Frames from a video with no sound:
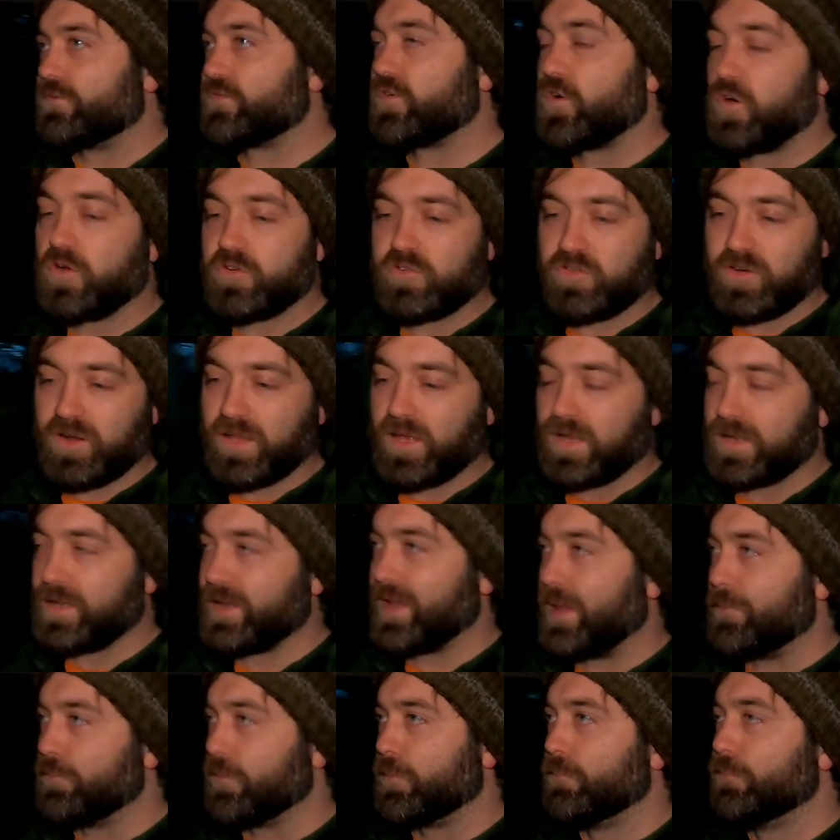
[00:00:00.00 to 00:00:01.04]
Unfortunately, I
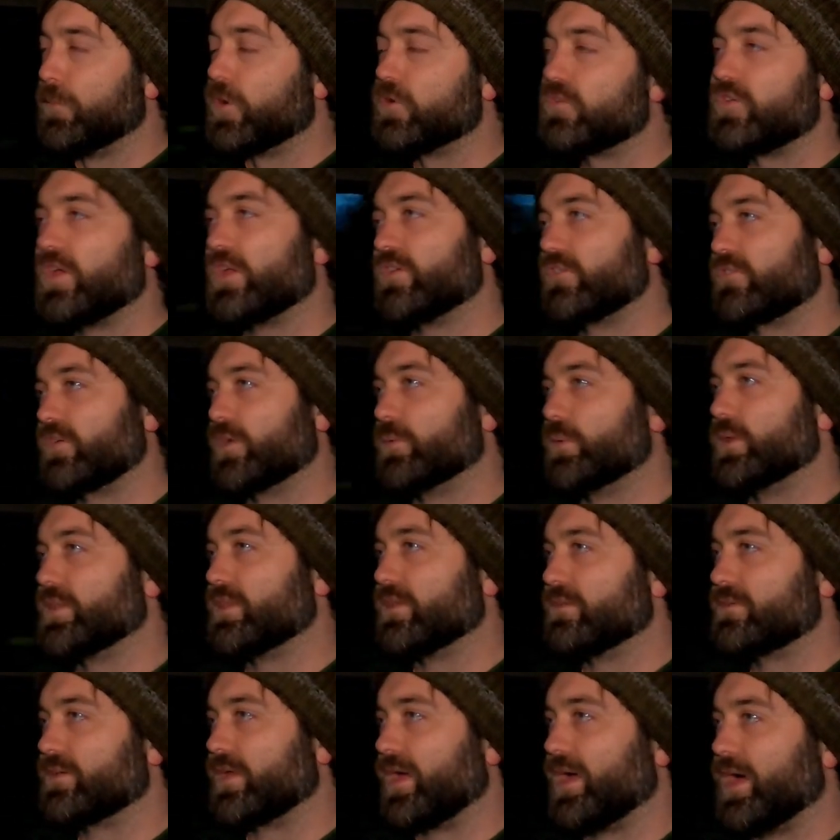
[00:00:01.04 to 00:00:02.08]
didn't get much history with
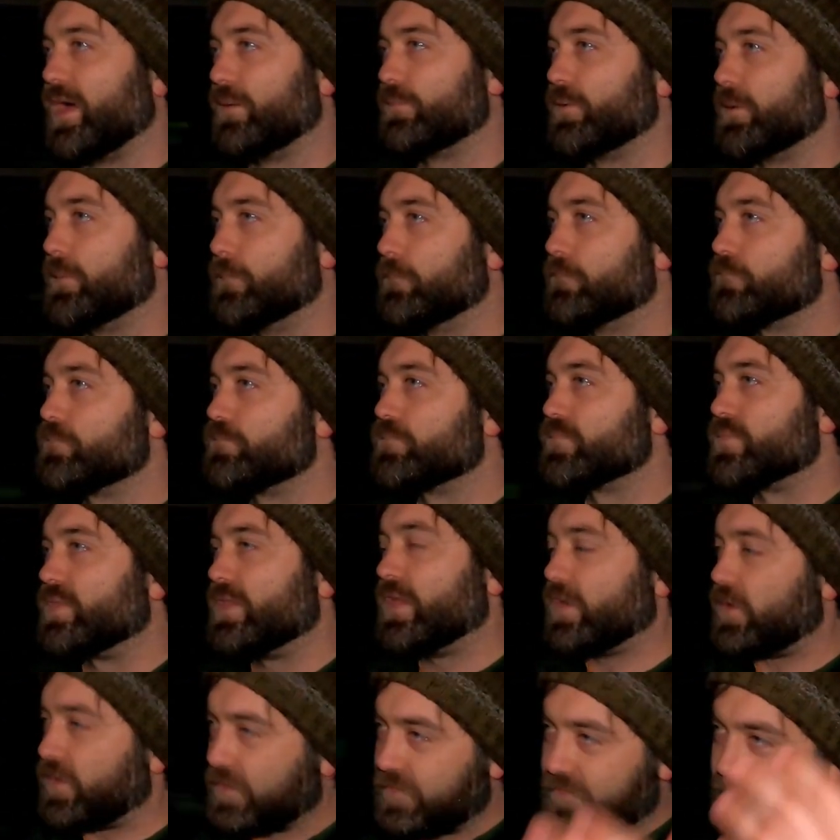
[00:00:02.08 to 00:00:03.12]
this car, but
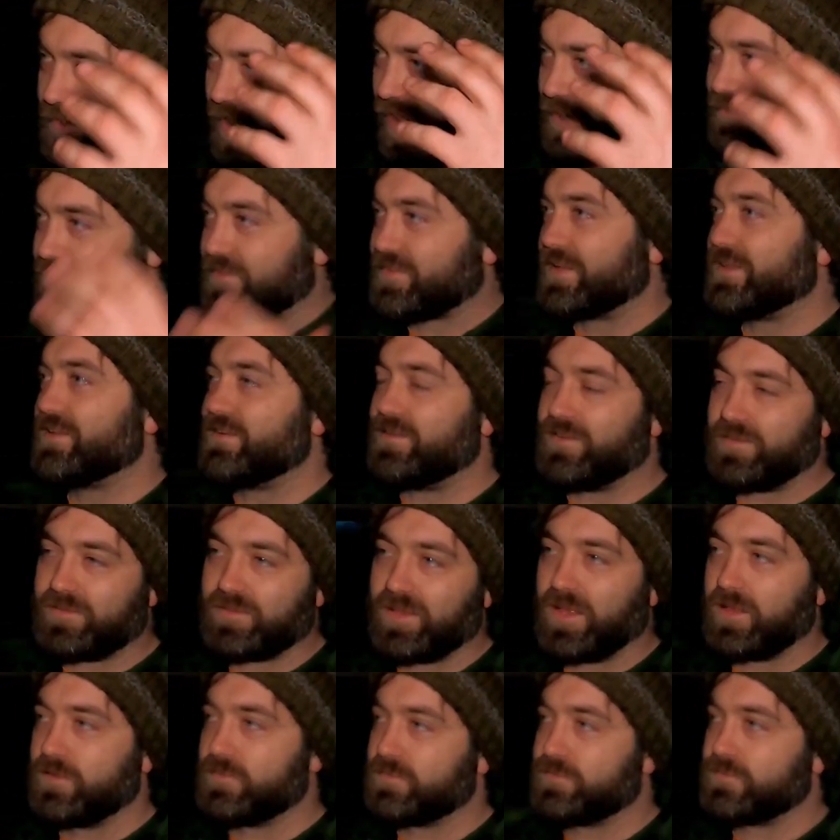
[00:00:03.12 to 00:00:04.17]
you know, you start to think to
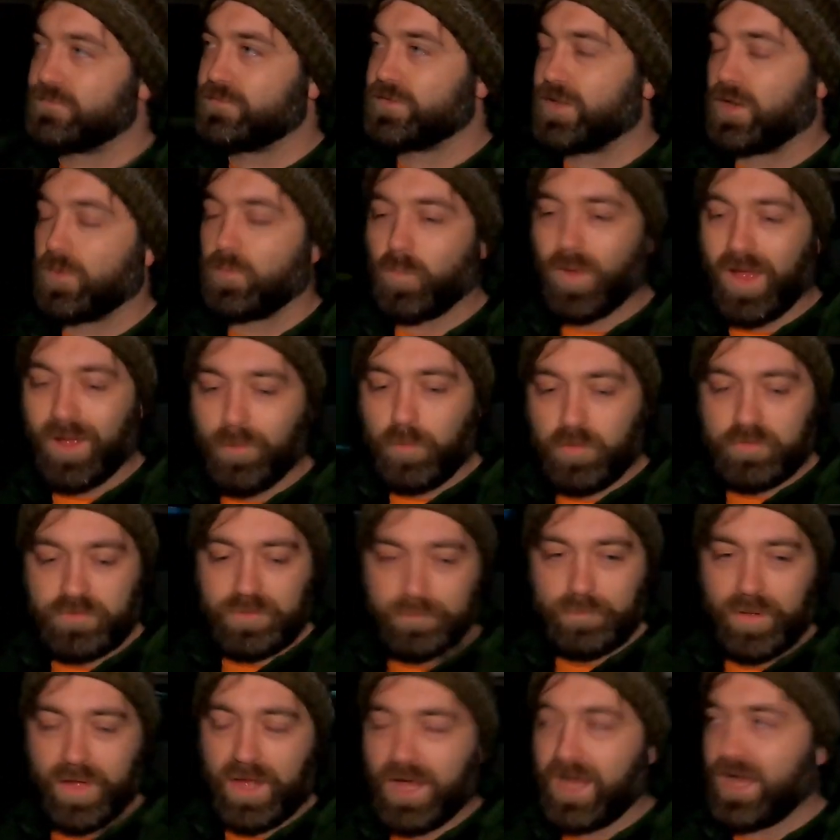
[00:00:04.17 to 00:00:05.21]
yourself, you know, where was
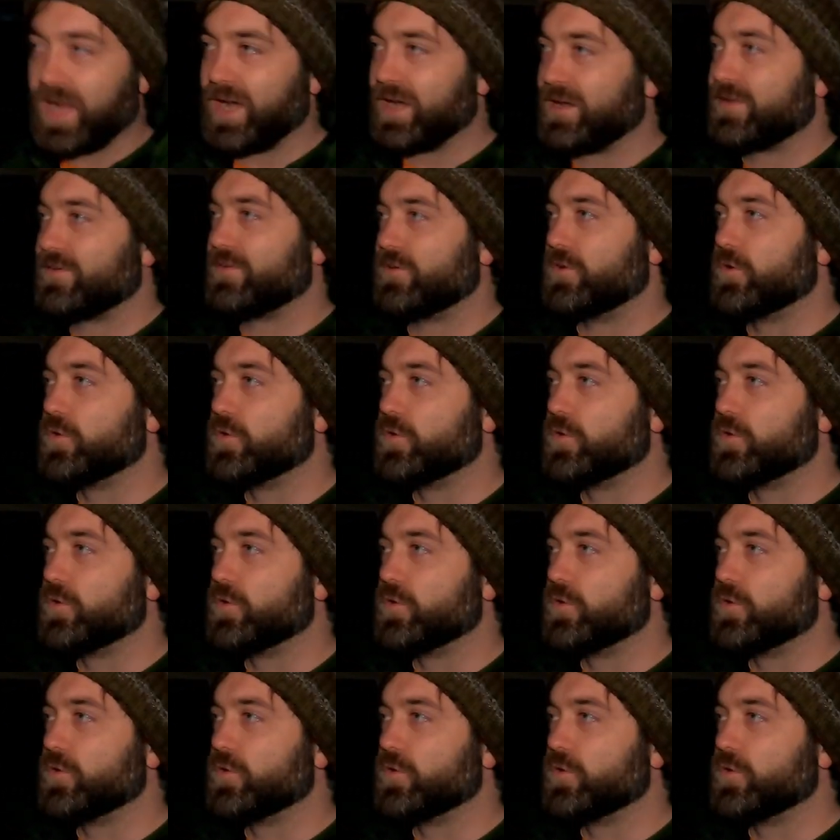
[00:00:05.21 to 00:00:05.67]
it parked?